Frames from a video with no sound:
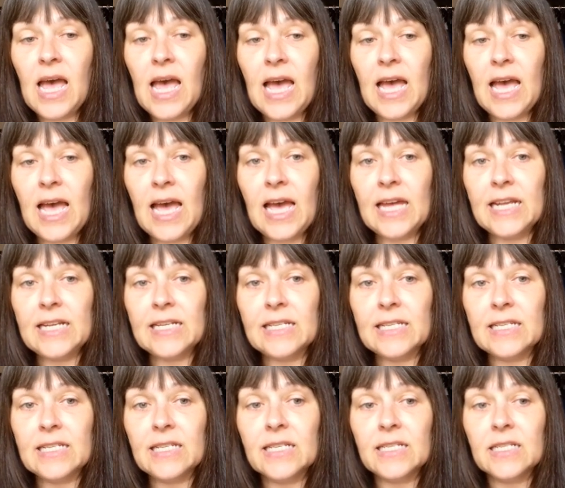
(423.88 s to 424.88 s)

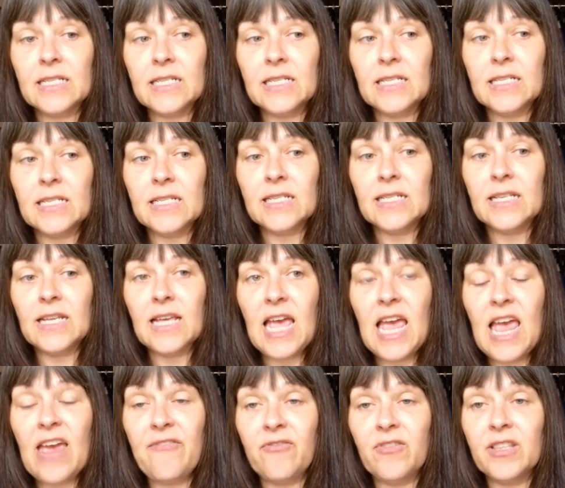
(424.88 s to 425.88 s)
And
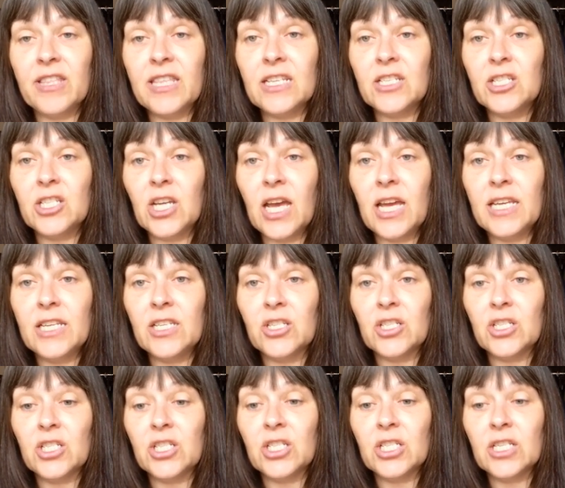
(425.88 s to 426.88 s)
everything
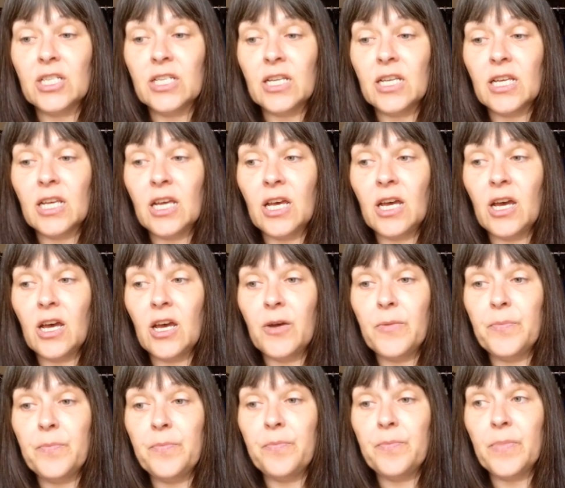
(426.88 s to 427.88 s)
changed.
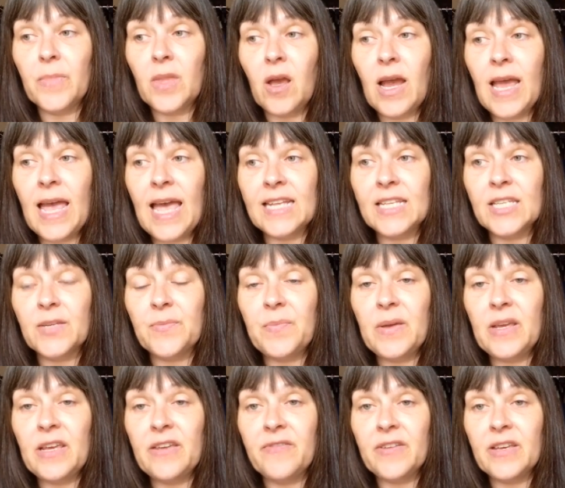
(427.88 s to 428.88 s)
I had to
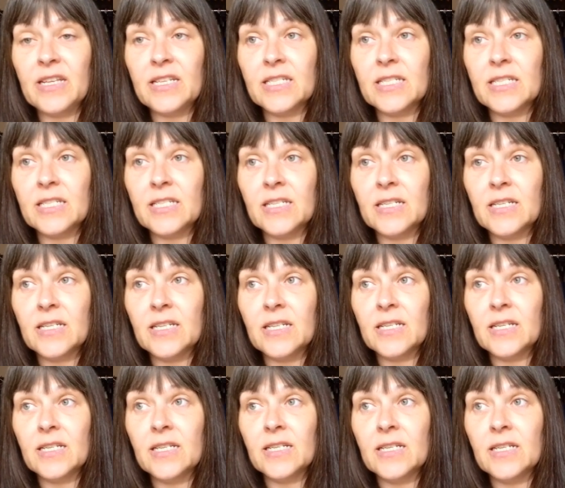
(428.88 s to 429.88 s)
pivot
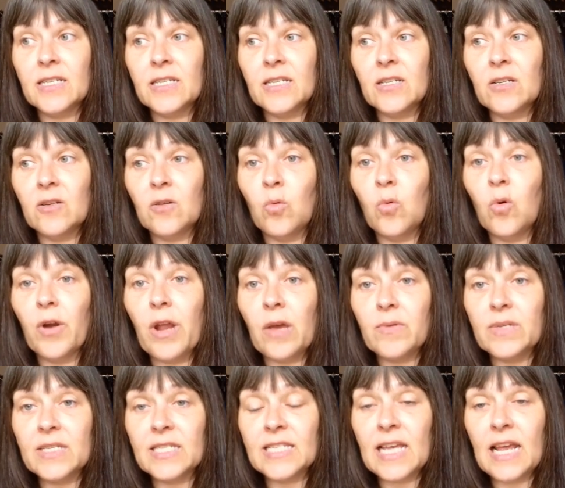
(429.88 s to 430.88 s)
what I
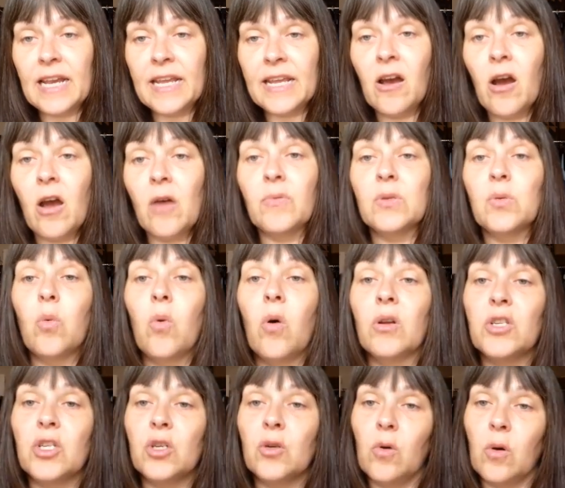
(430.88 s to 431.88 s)
was selling. I was
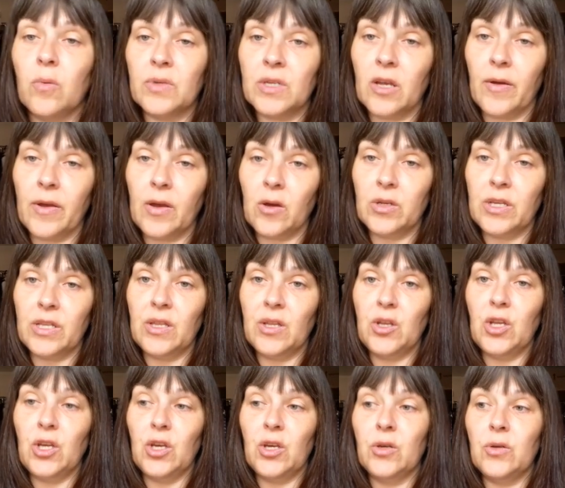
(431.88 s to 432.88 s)
watching what was going on in the
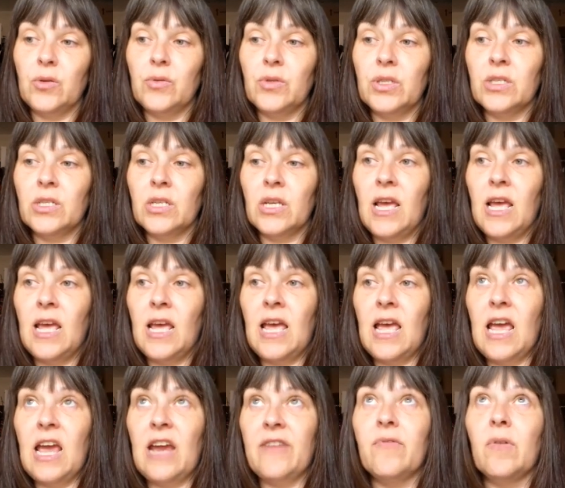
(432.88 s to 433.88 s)
news.
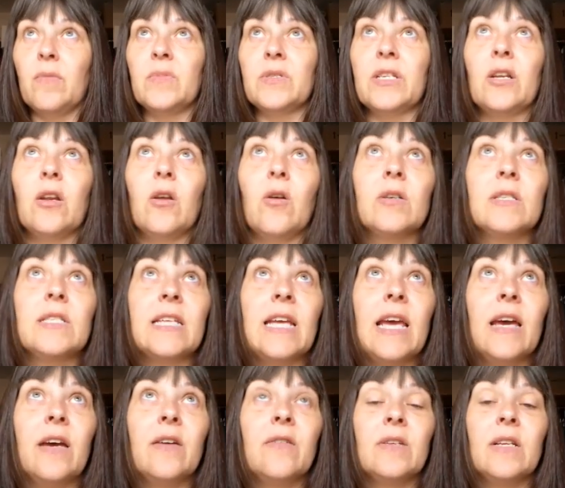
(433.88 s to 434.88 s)
Everyone was in
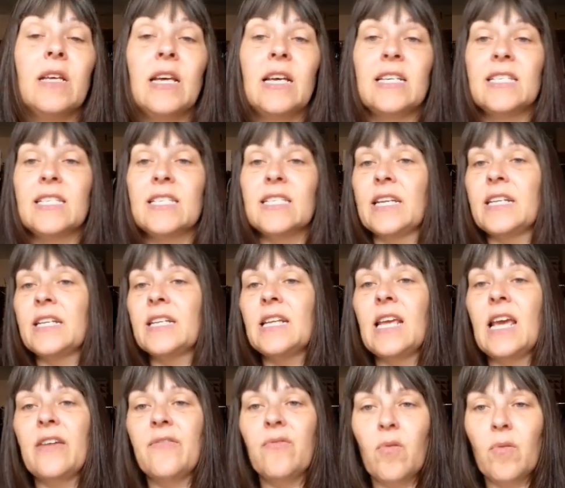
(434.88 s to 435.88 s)
lockdown.
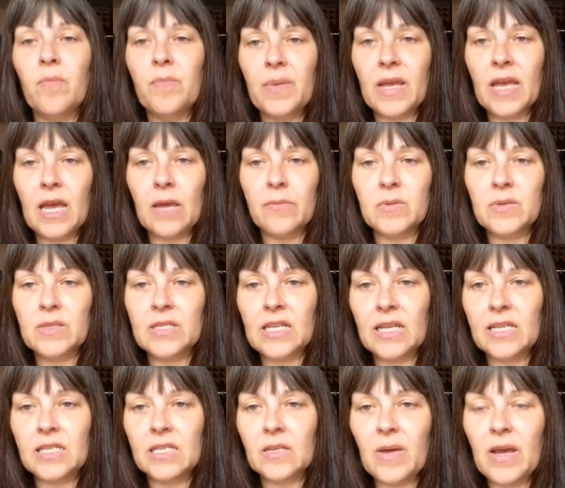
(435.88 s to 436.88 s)
Suddenly everyone became
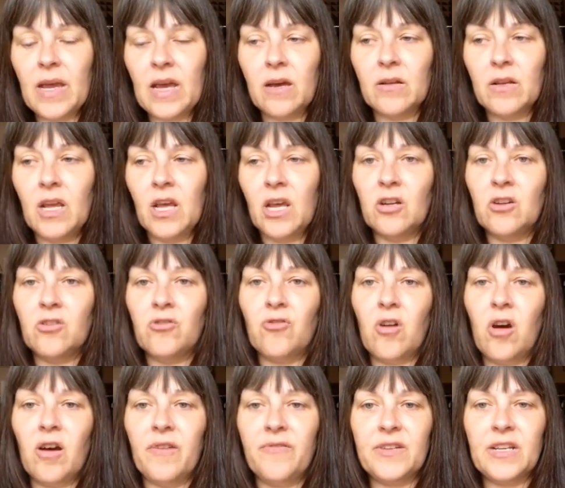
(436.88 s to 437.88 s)
obsessed about
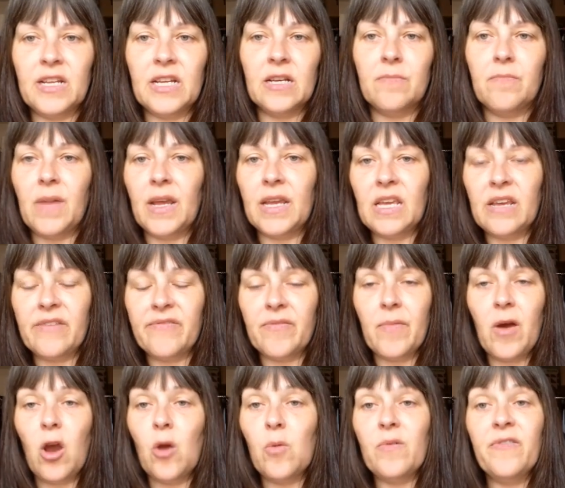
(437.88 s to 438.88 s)
crafting and making
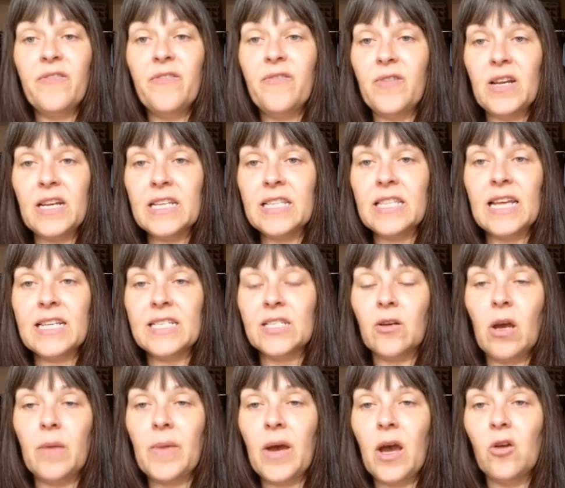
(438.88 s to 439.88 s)
from home and filling their
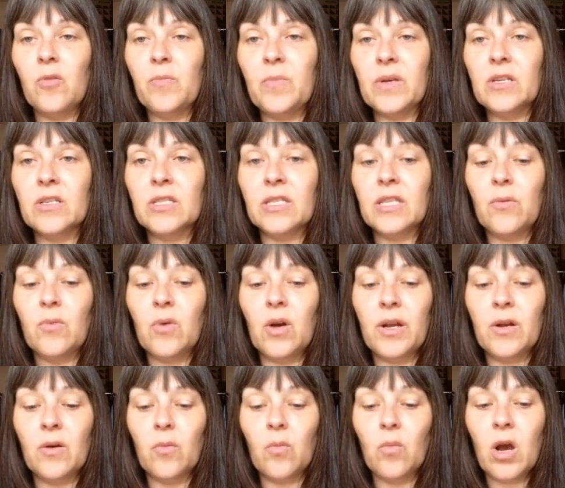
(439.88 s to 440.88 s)
time at home because they
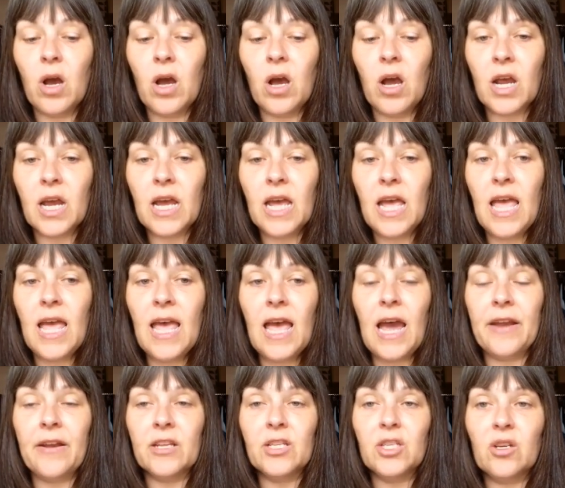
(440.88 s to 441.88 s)
weren't at work.
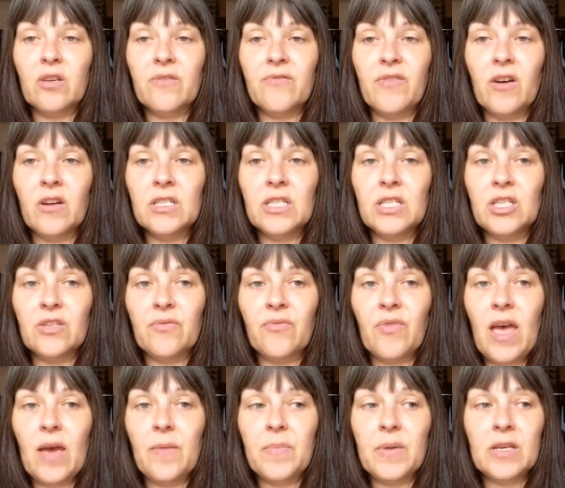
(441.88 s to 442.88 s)
And I took advantage of
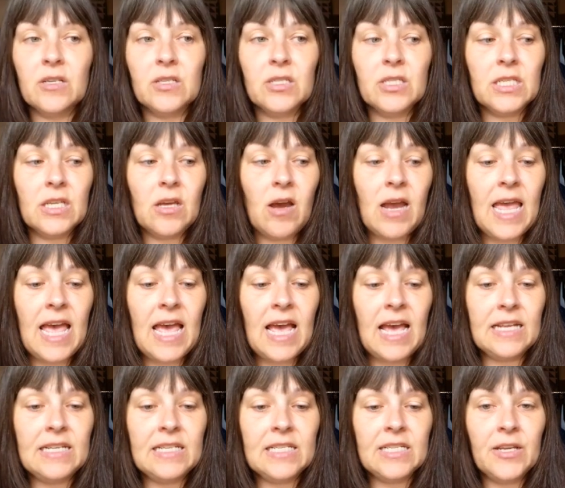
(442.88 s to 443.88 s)
that because I
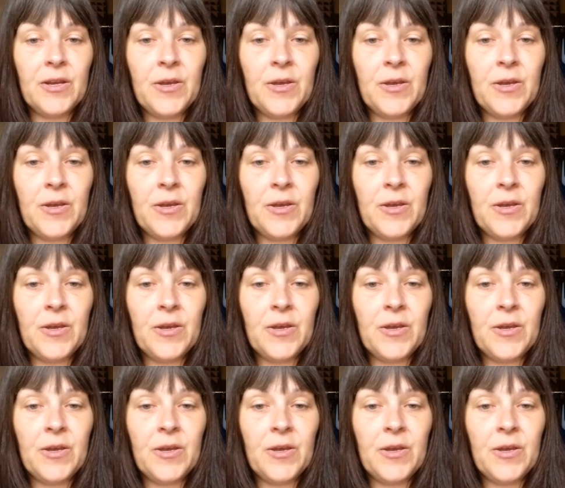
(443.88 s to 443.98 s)
had